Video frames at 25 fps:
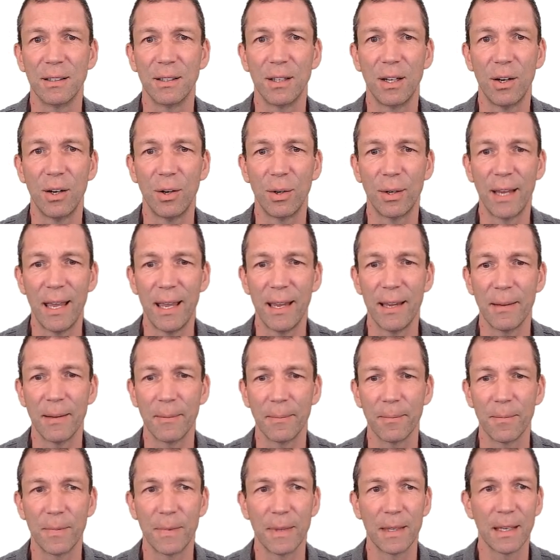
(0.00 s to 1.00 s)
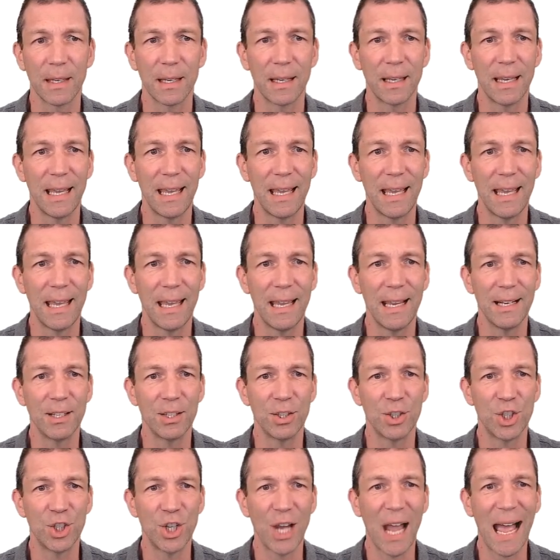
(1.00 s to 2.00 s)
okay,
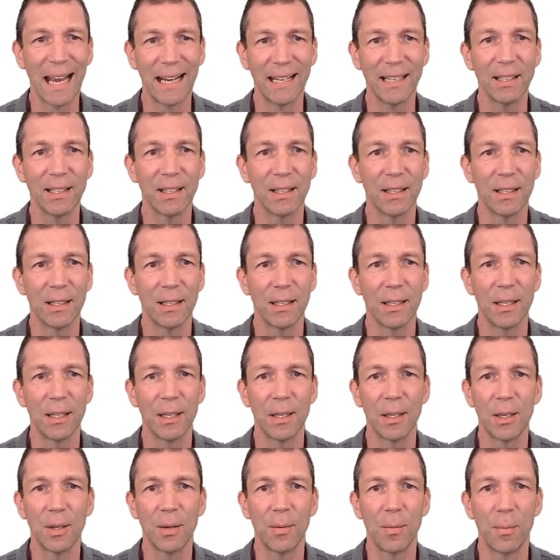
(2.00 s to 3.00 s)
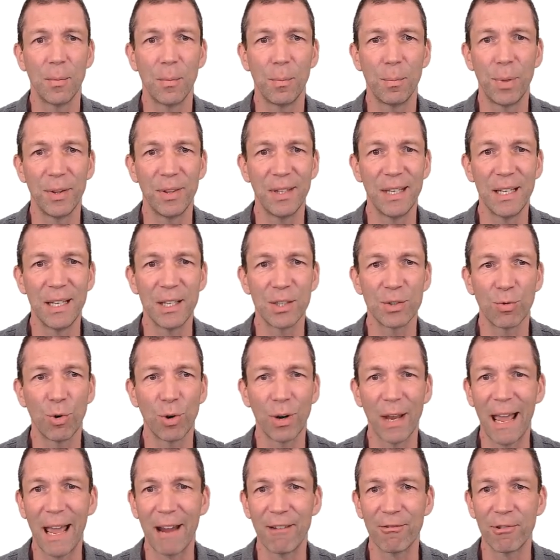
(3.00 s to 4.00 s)
in Jan, but these are
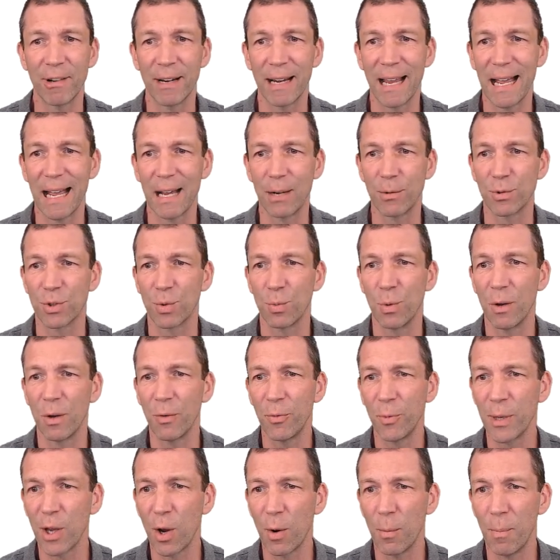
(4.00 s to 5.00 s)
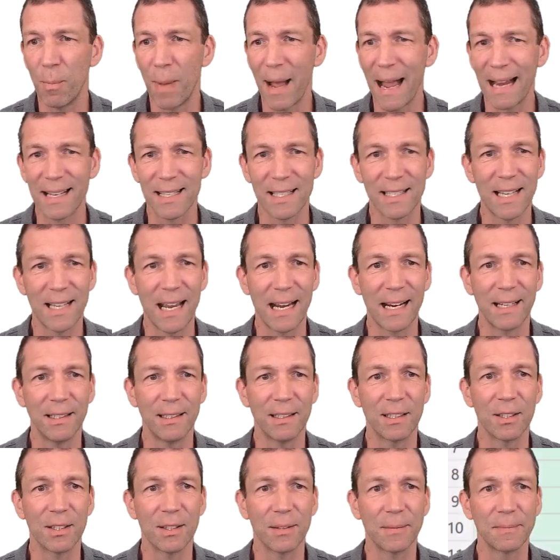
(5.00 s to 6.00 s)
all erroring out? Well, if we go back a
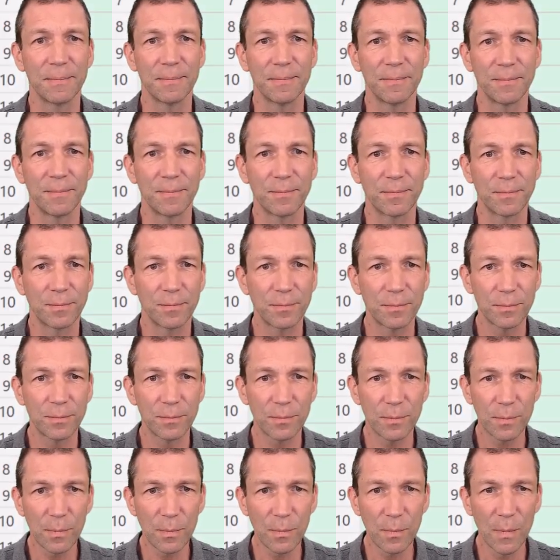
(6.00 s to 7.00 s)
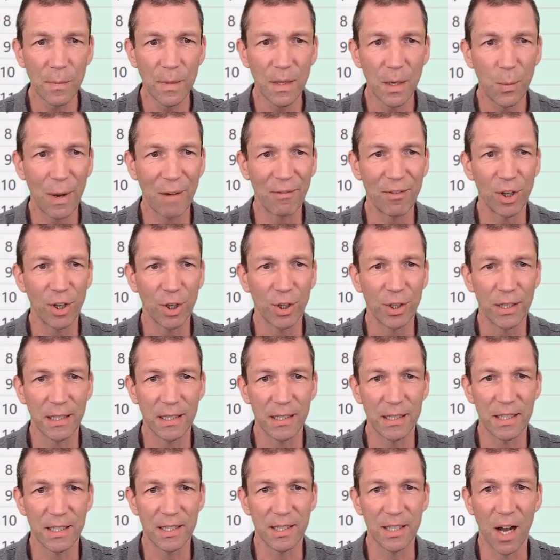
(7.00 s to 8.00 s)
second and we have a look
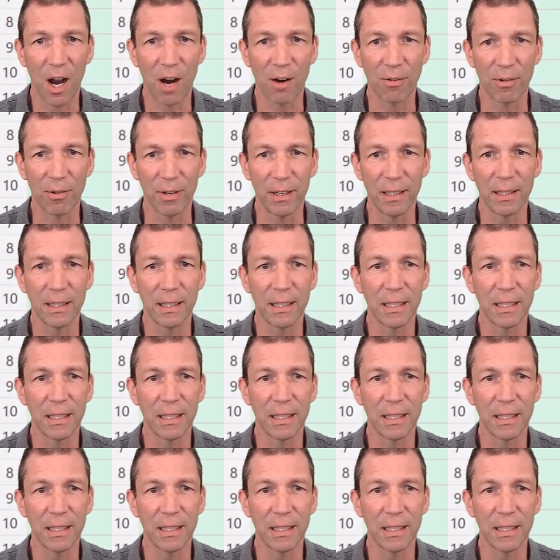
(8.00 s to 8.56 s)
at Zara,